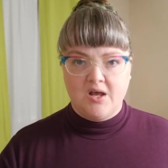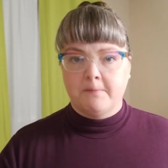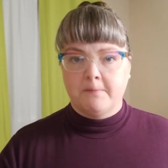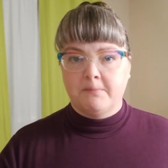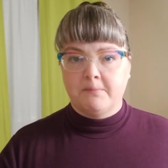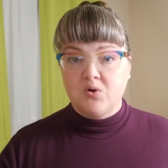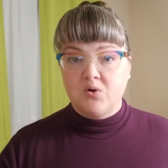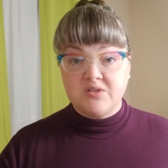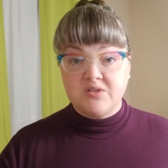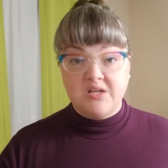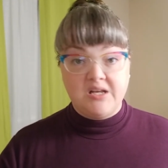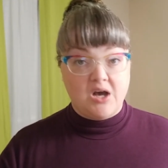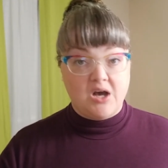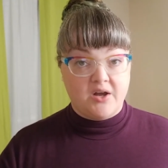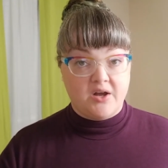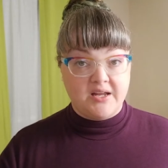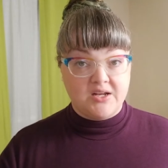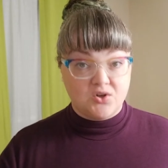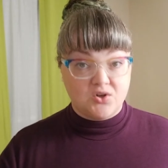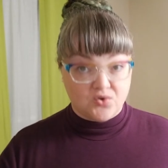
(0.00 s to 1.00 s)
mostly
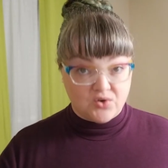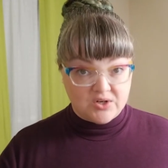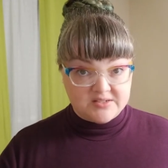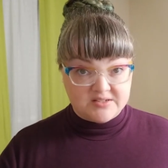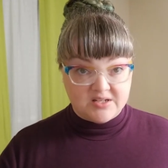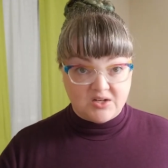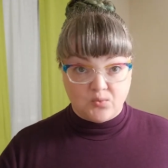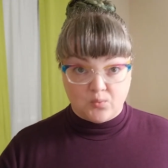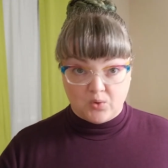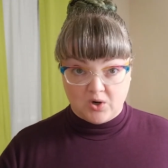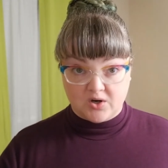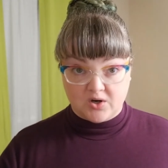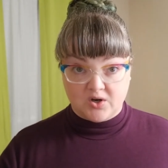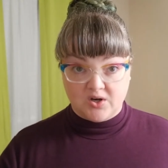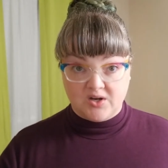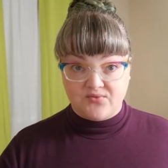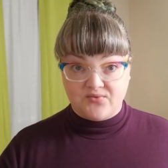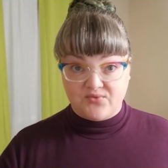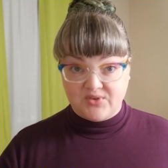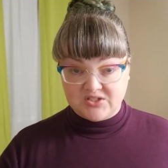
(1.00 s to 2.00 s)
on increasing worker
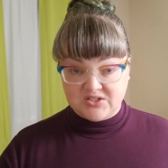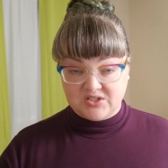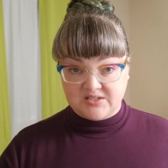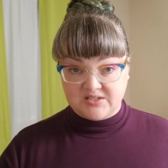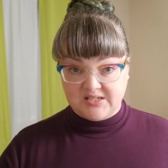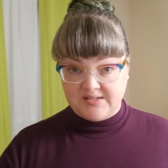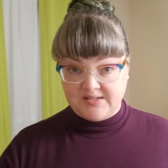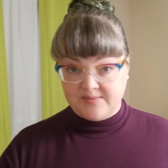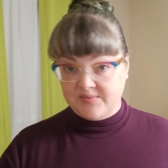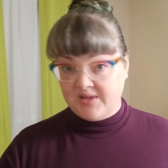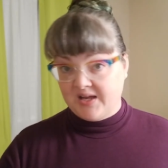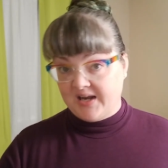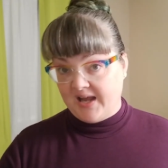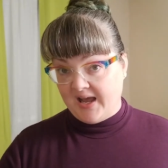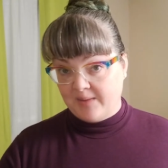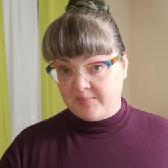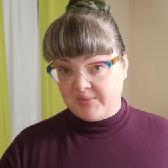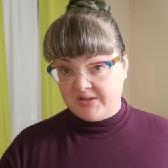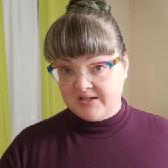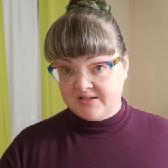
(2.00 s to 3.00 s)
efficiency and
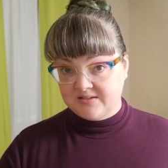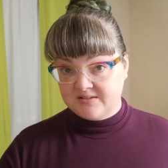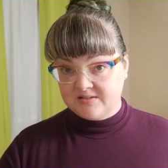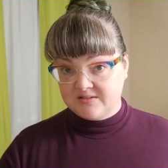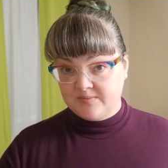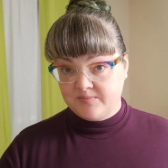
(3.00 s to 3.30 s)
happiness.